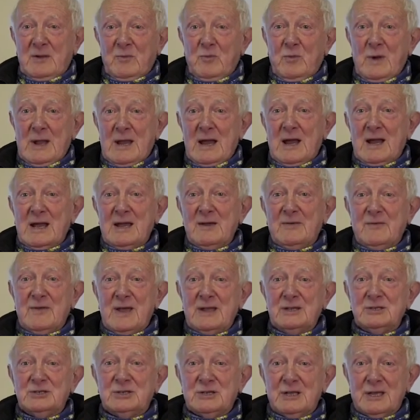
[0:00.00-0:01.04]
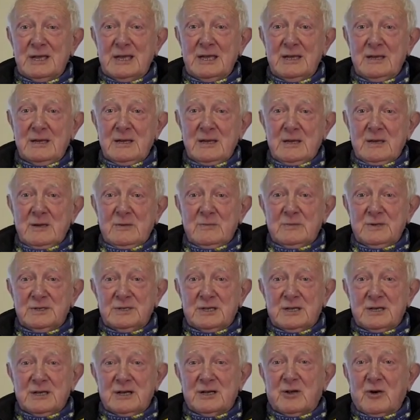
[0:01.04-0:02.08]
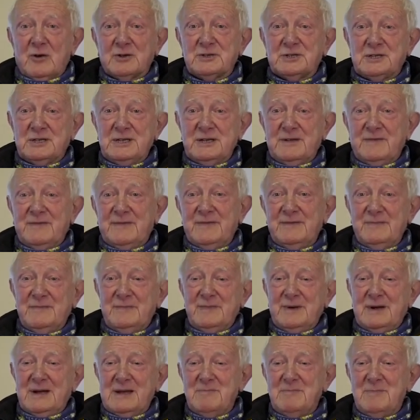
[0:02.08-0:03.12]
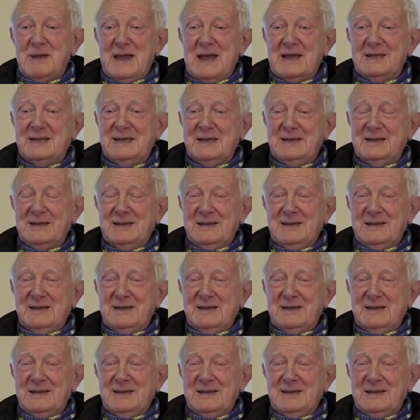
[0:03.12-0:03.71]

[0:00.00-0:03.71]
when I eventually was accosted from my bed